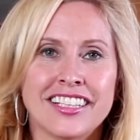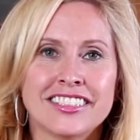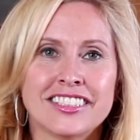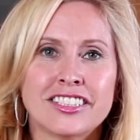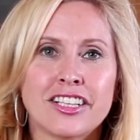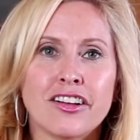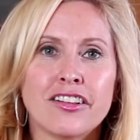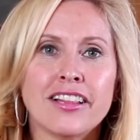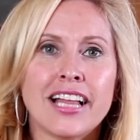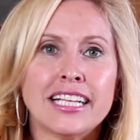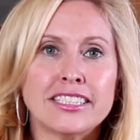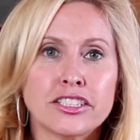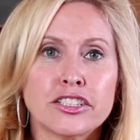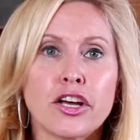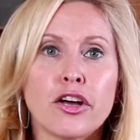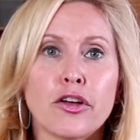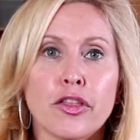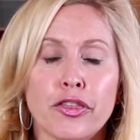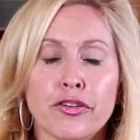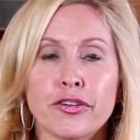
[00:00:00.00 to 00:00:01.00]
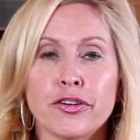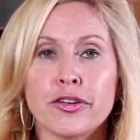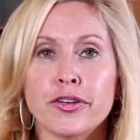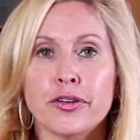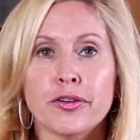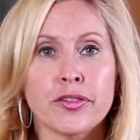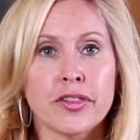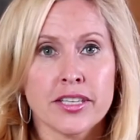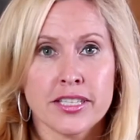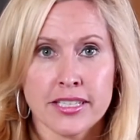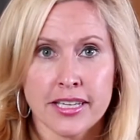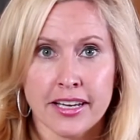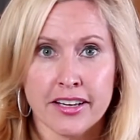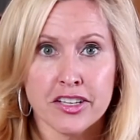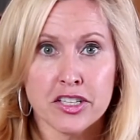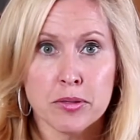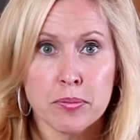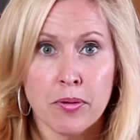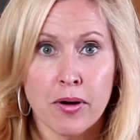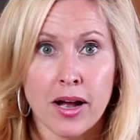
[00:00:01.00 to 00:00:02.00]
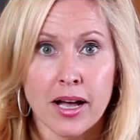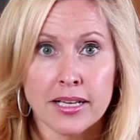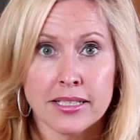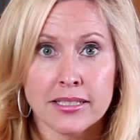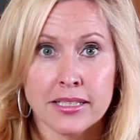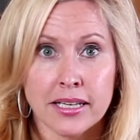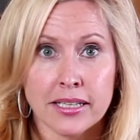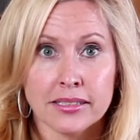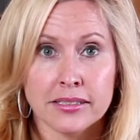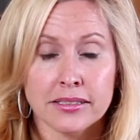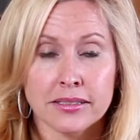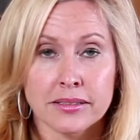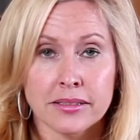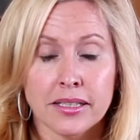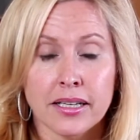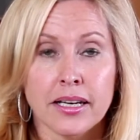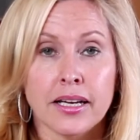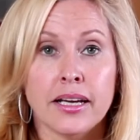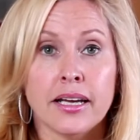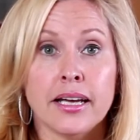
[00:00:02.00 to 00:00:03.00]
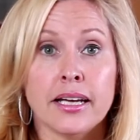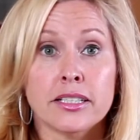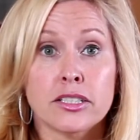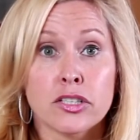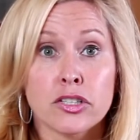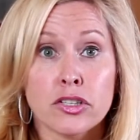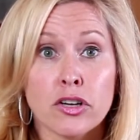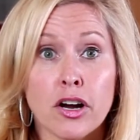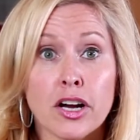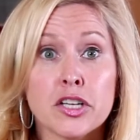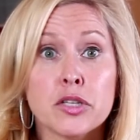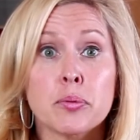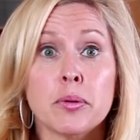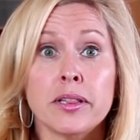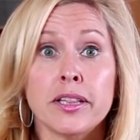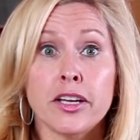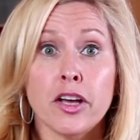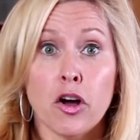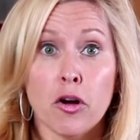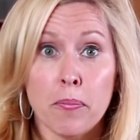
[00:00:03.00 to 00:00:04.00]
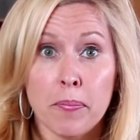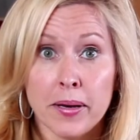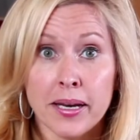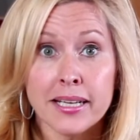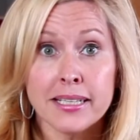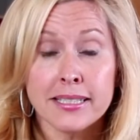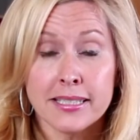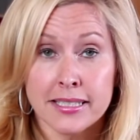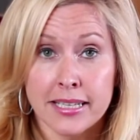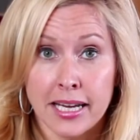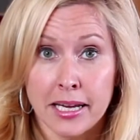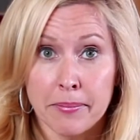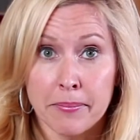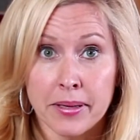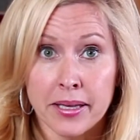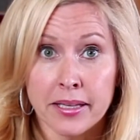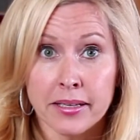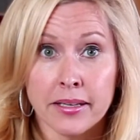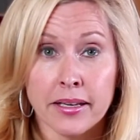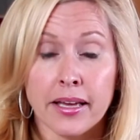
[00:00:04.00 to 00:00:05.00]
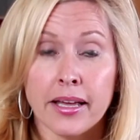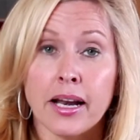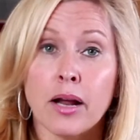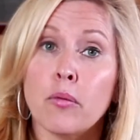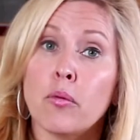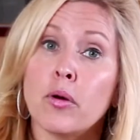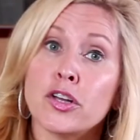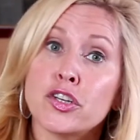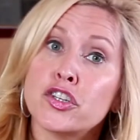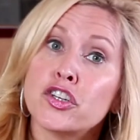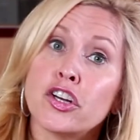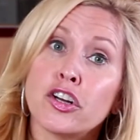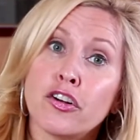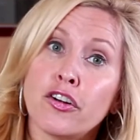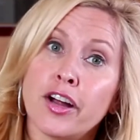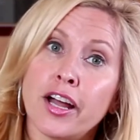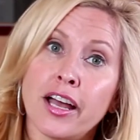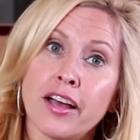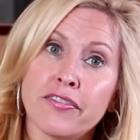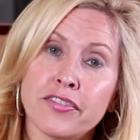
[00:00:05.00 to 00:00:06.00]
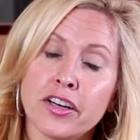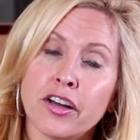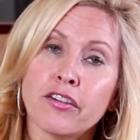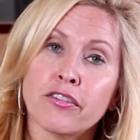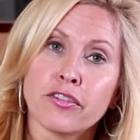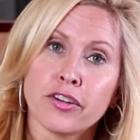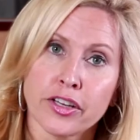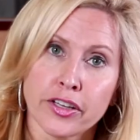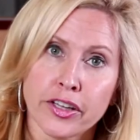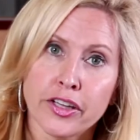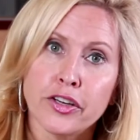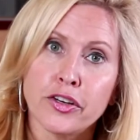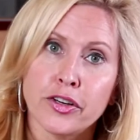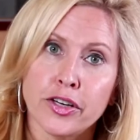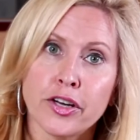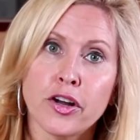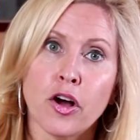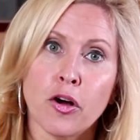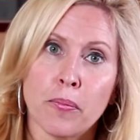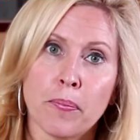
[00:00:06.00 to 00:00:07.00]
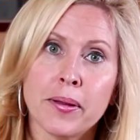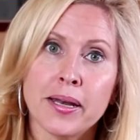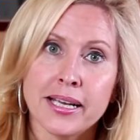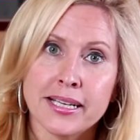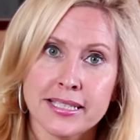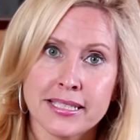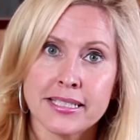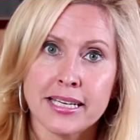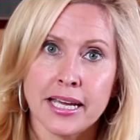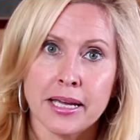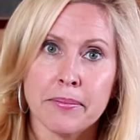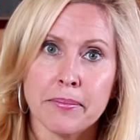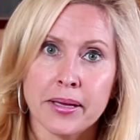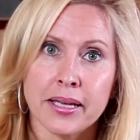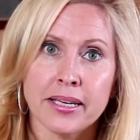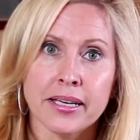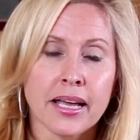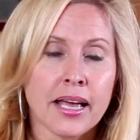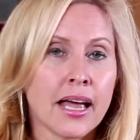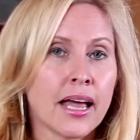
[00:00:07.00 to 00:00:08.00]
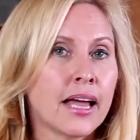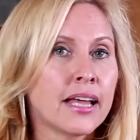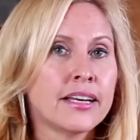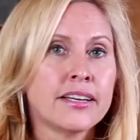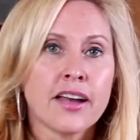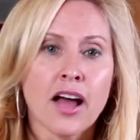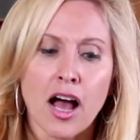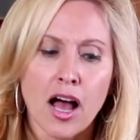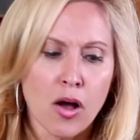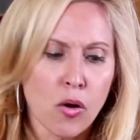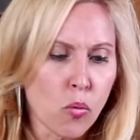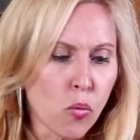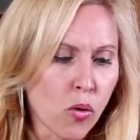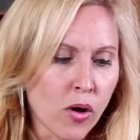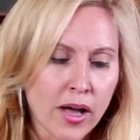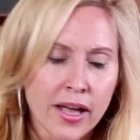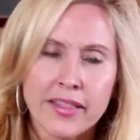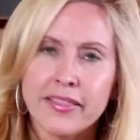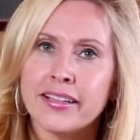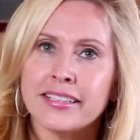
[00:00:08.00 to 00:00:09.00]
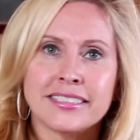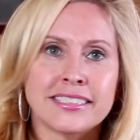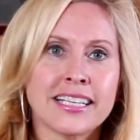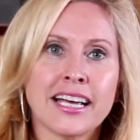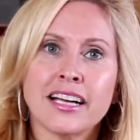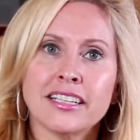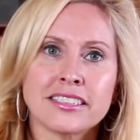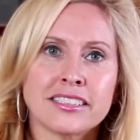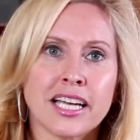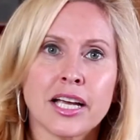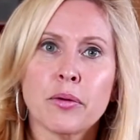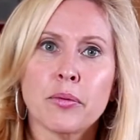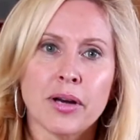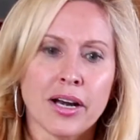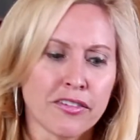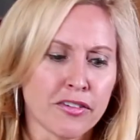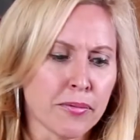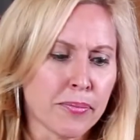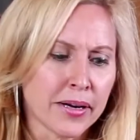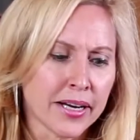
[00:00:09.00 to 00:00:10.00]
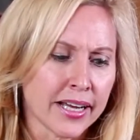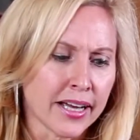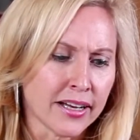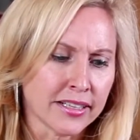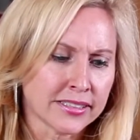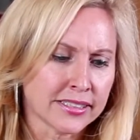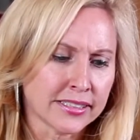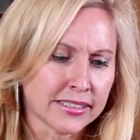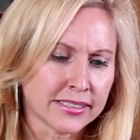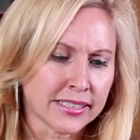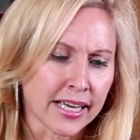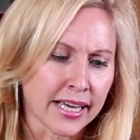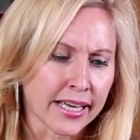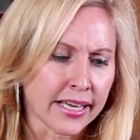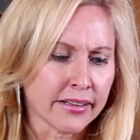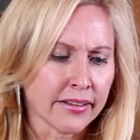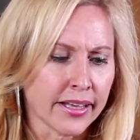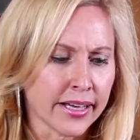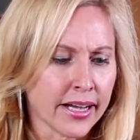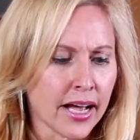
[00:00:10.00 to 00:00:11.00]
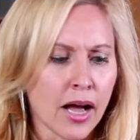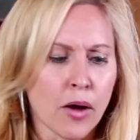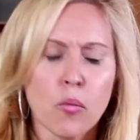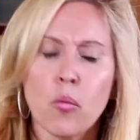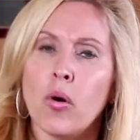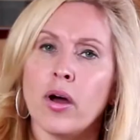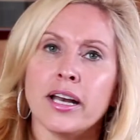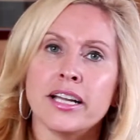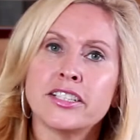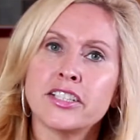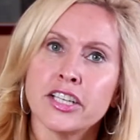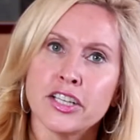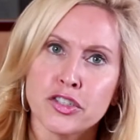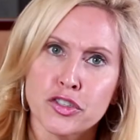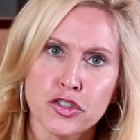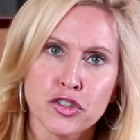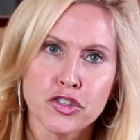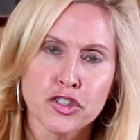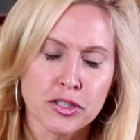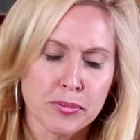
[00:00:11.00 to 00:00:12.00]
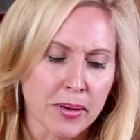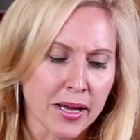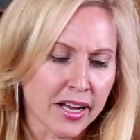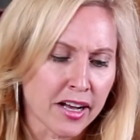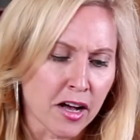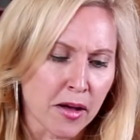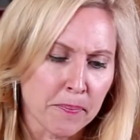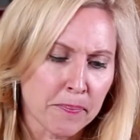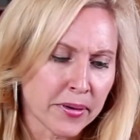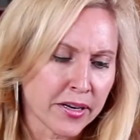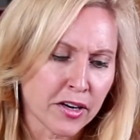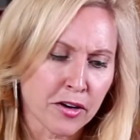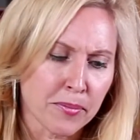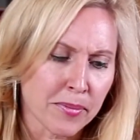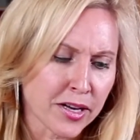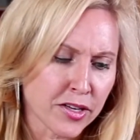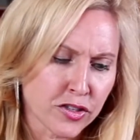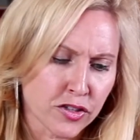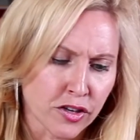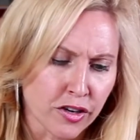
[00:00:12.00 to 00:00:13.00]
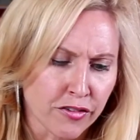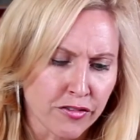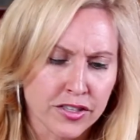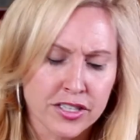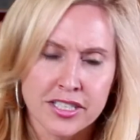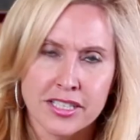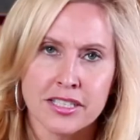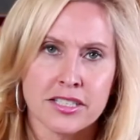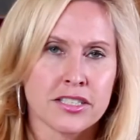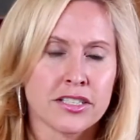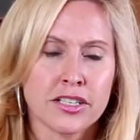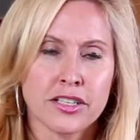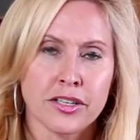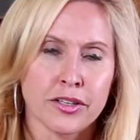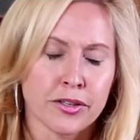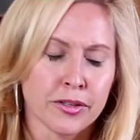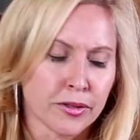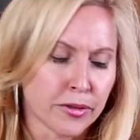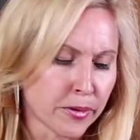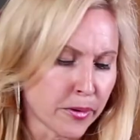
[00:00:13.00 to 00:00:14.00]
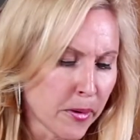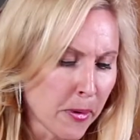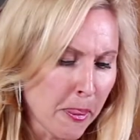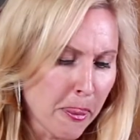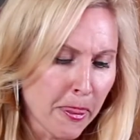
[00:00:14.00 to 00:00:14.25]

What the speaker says: So let's go through the sales process. It starts with the opening statement, and I want you to craft a really good opening statement, not one that sounds like what everybody else is saying, like I wanted to introduce my company or my services to you,